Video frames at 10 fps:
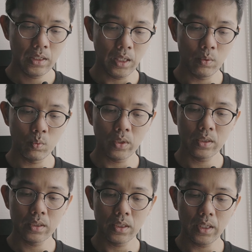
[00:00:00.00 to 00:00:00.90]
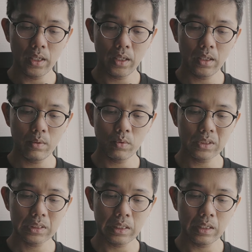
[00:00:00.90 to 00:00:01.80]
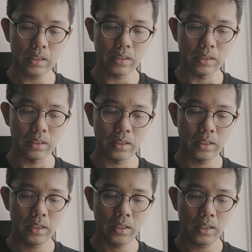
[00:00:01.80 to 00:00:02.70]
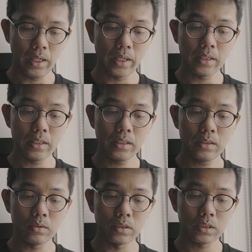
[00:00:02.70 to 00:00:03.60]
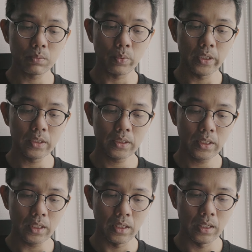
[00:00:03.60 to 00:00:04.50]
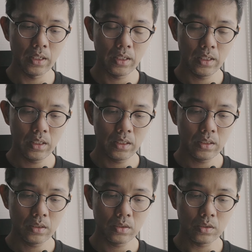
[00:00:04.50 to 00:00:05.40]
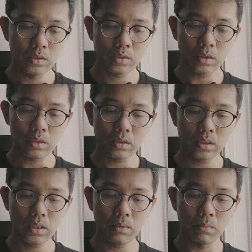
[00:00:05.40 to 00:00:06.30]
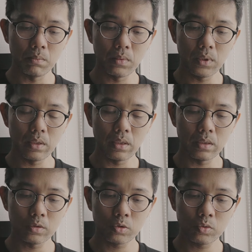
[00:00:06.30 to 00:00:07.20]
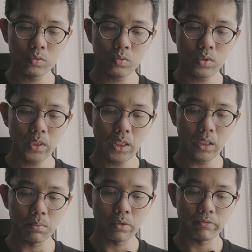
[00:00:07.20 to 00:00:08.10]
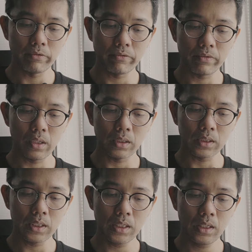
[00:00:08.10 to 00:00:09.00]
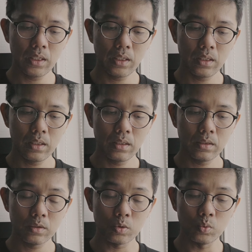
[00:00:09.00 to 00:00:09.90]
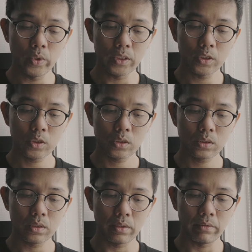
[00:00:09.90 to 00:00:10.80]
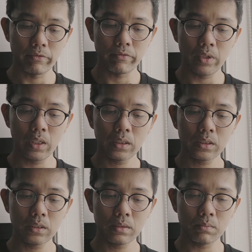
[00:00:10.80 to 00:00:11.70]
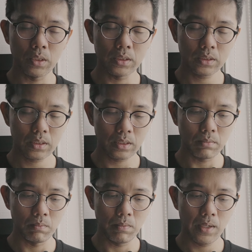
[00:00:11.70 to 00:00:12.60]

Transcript: And when the air was clear and he could speak again, she taught him the true name of the falcon to which the falcon must come.